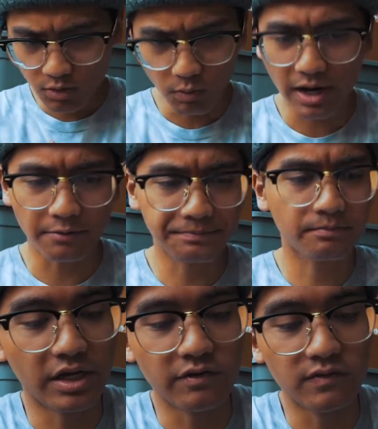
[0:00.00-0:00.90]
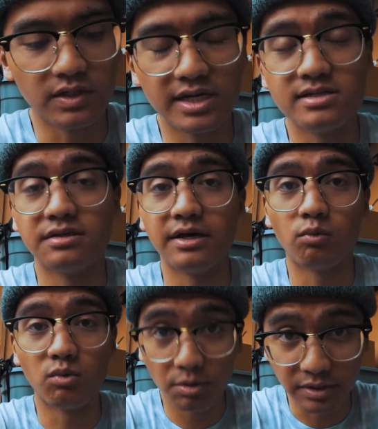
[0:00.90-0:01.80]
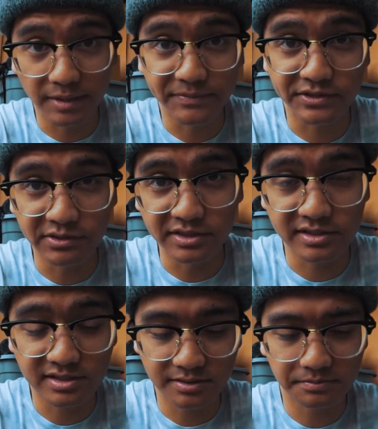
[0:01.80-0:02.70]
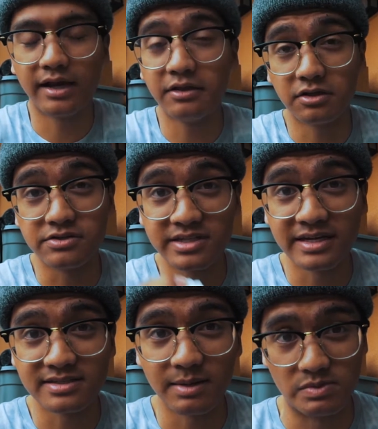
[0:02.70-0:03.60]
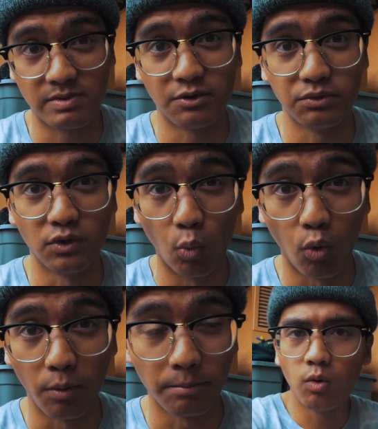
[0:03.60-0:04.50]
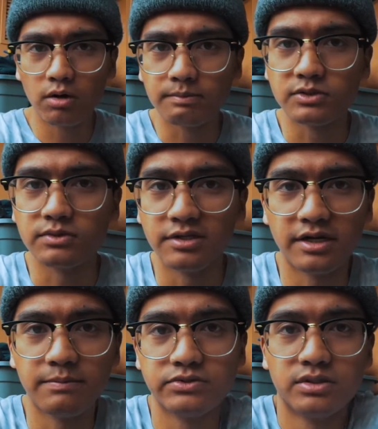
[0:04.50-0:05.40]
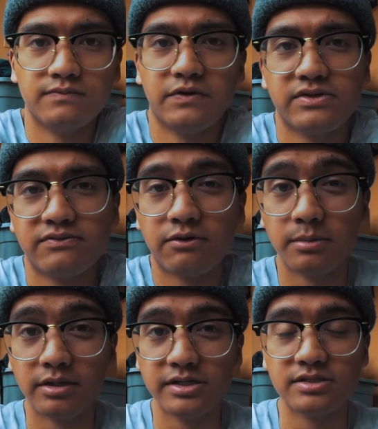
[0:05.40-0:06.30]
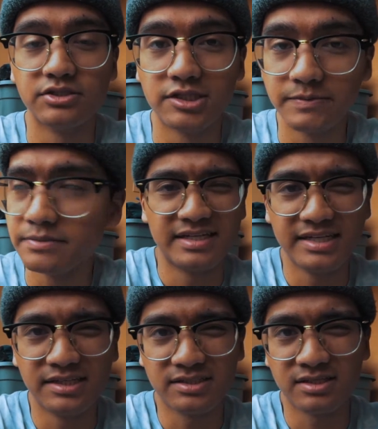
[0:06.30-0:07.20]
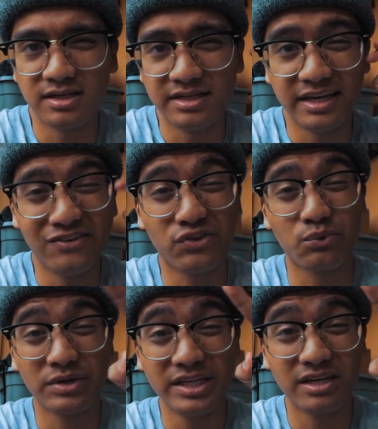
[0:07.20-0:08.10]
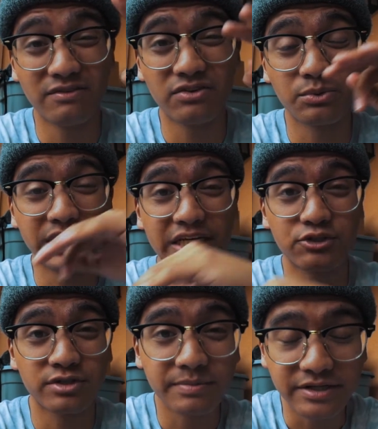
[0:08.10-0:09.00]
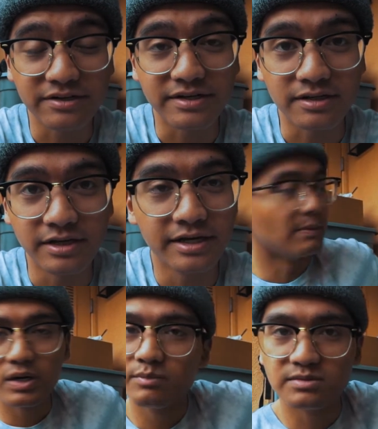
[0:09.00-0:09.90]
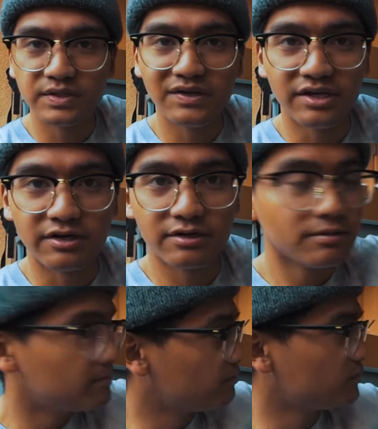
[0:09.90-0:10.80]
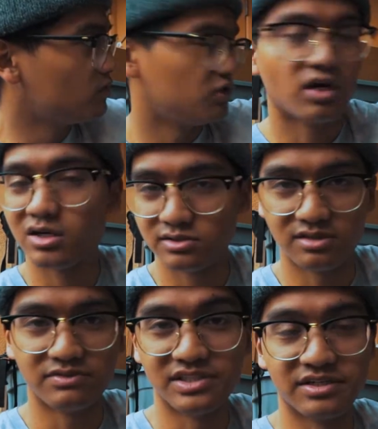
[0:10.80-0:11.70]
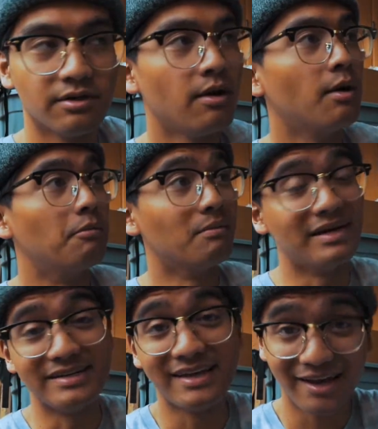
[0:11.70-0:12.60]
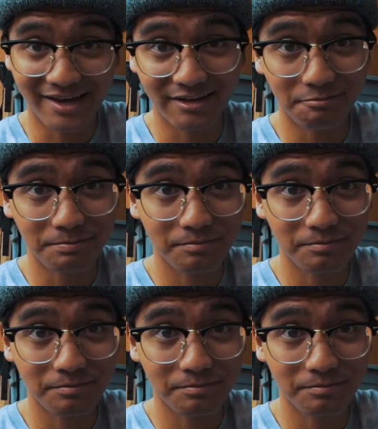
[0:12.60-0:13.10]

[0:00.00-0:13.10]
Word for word: Wow, any of you guys like warming up your donuts? I think they're 10 times better when they're warm. Welcome to another episode of Against the Formula, ladies and gentlemen. Today is day three of a three-day trip here in LA. My mom has been here, Josh lives here, but well, my dad